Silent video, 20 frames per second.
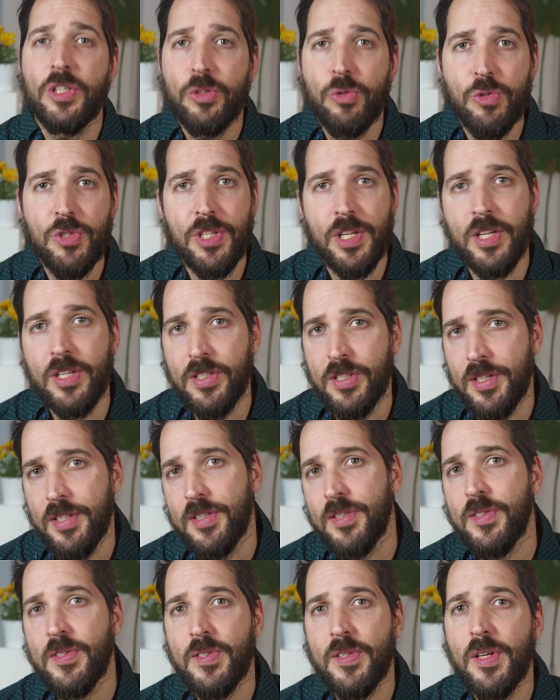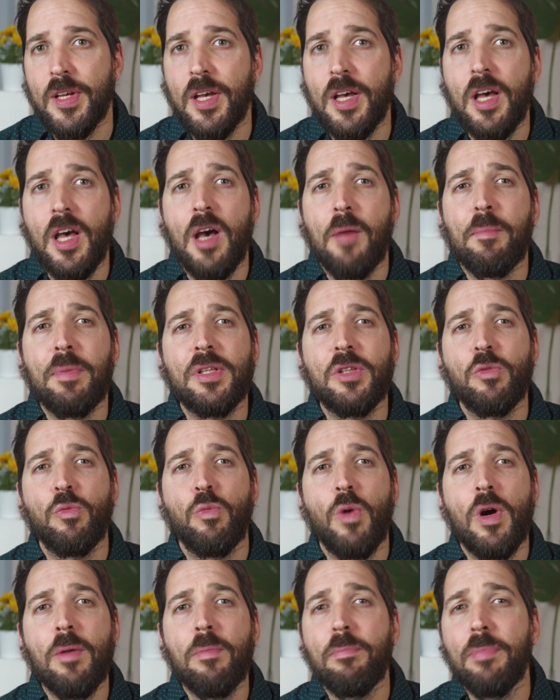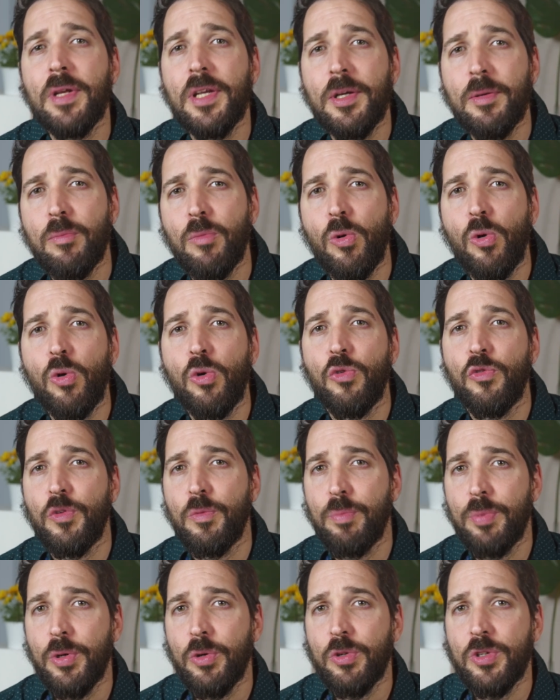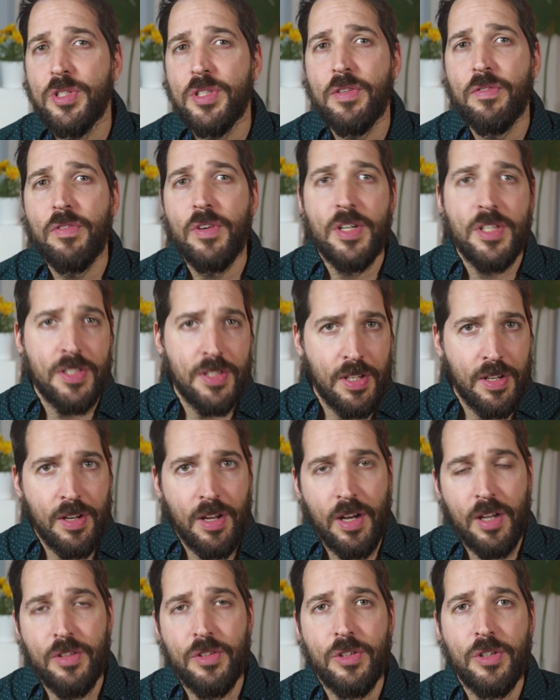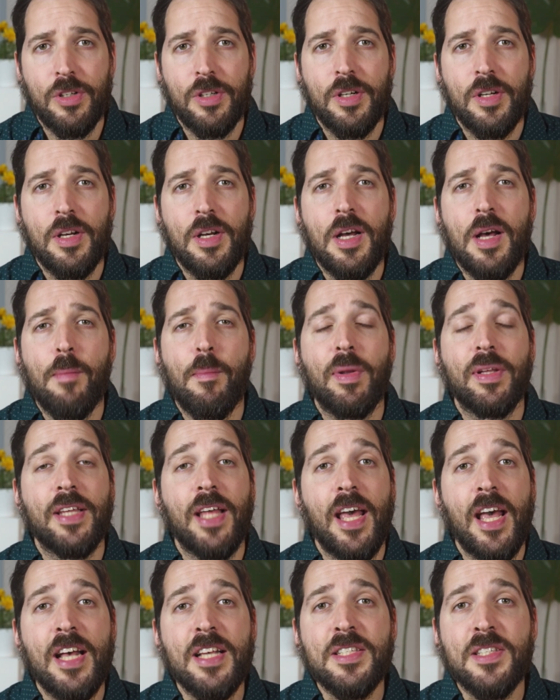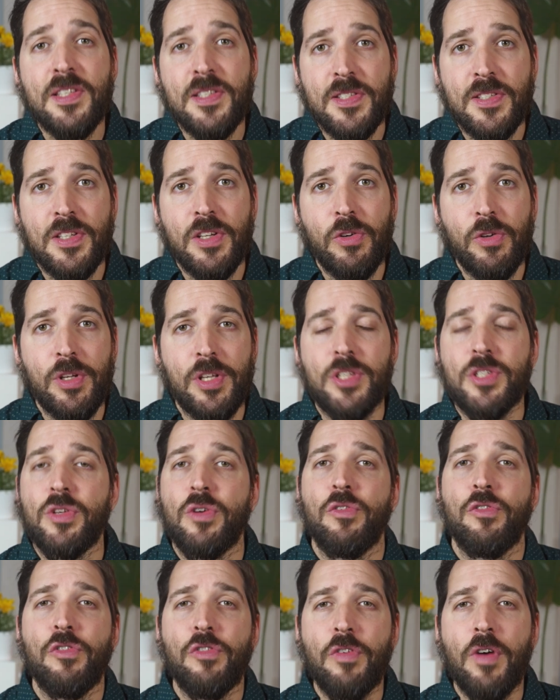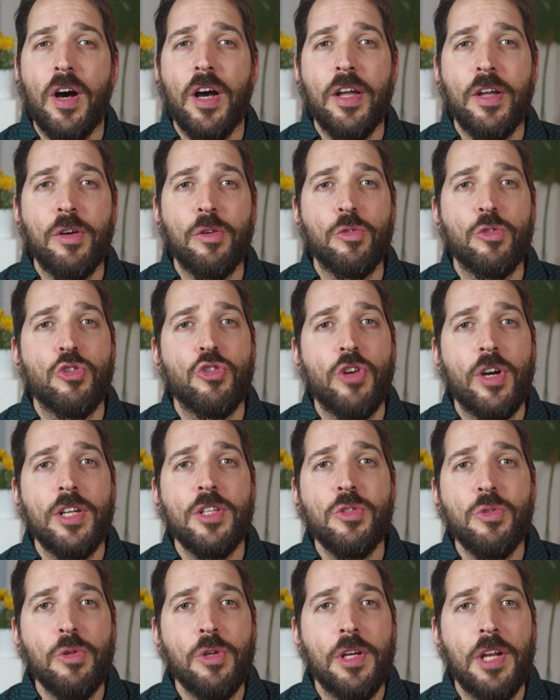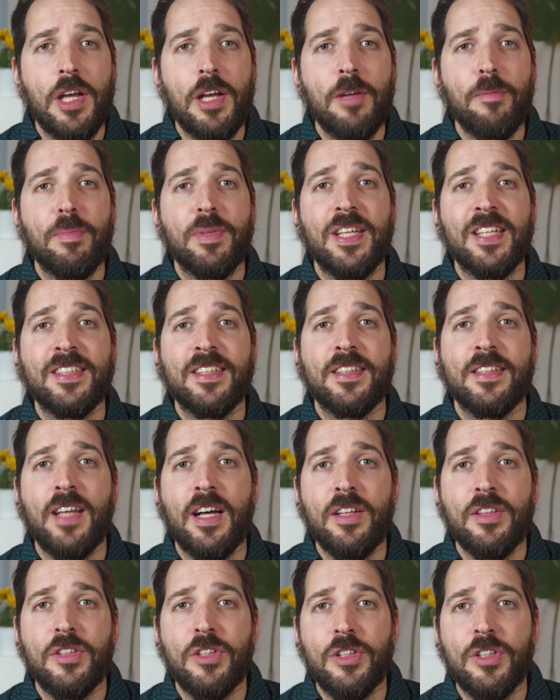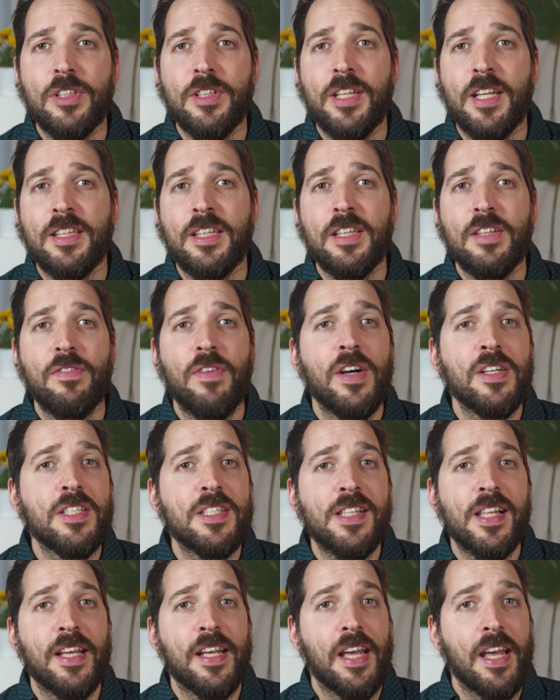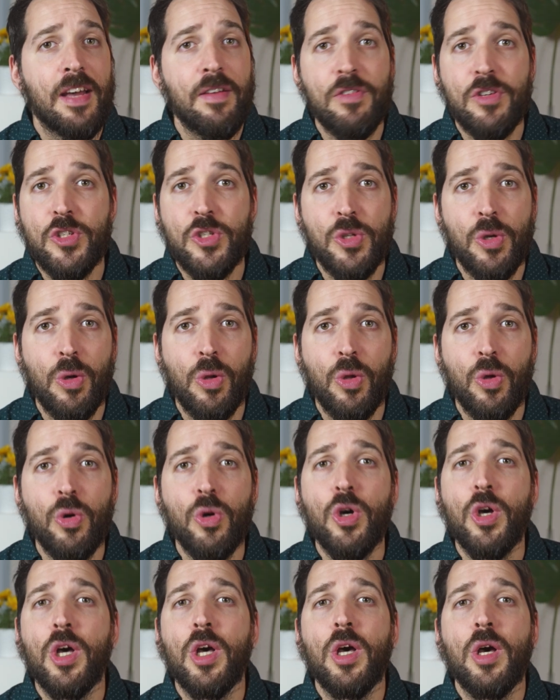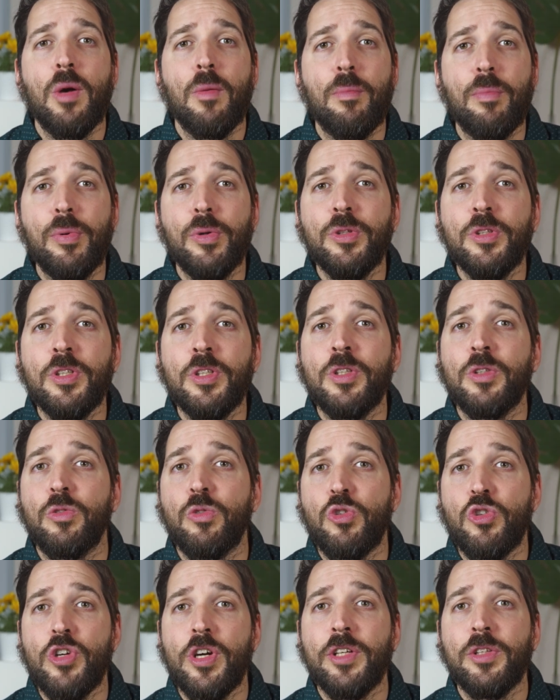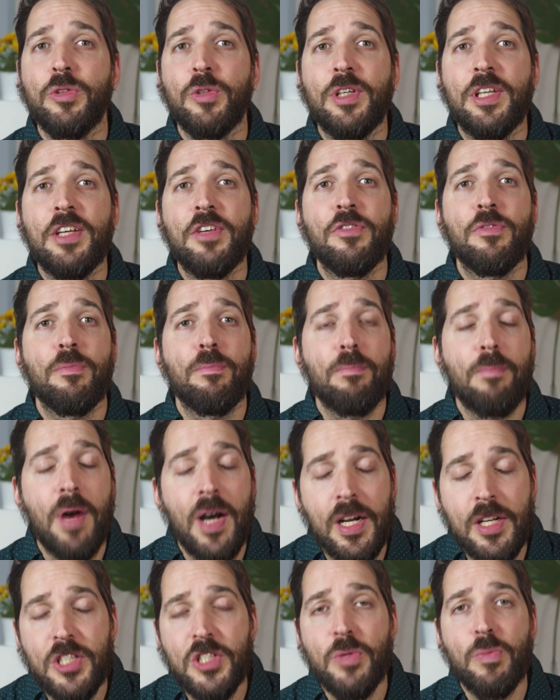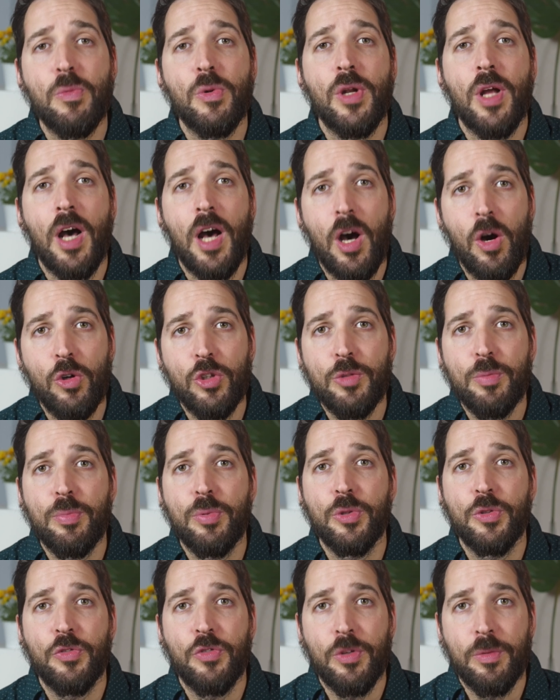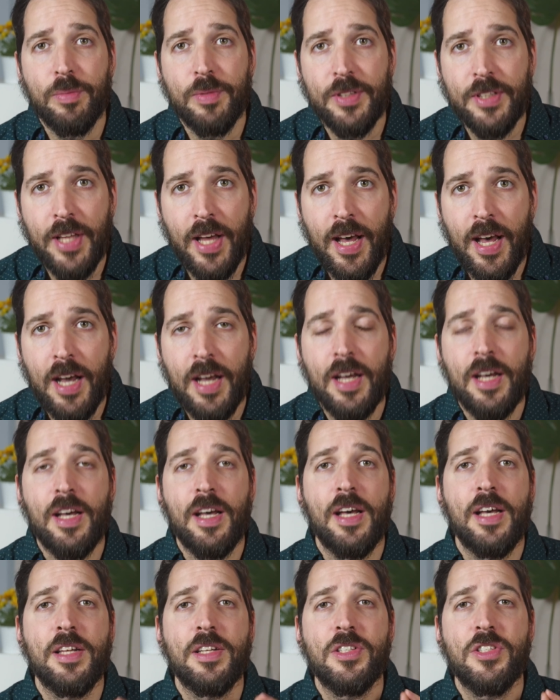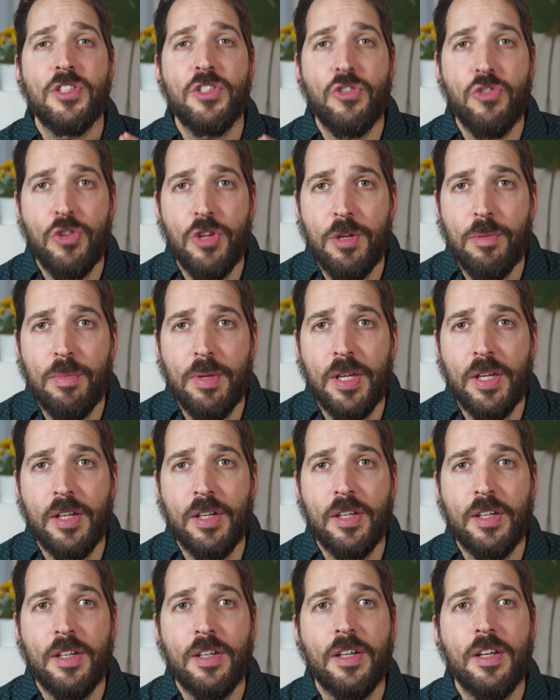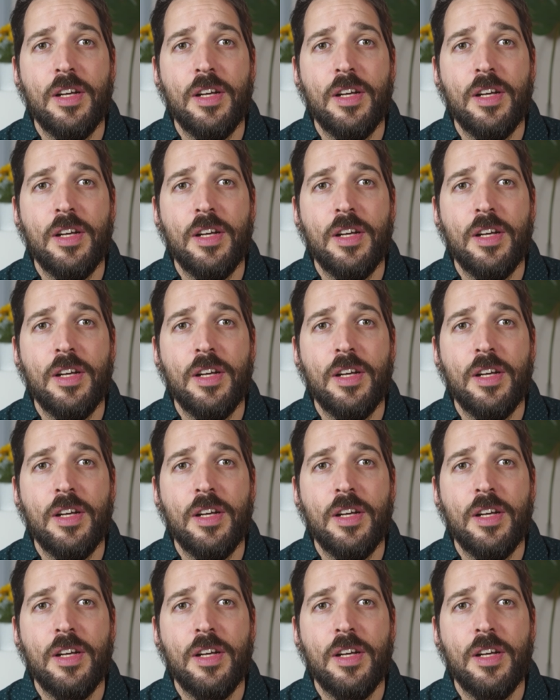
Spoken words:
enthusiasts, but one being more of a purist device than other. But S series of FiiO tries to grab that thunder that devices like Eversolo put to try to give maximum output from DAC and streaming.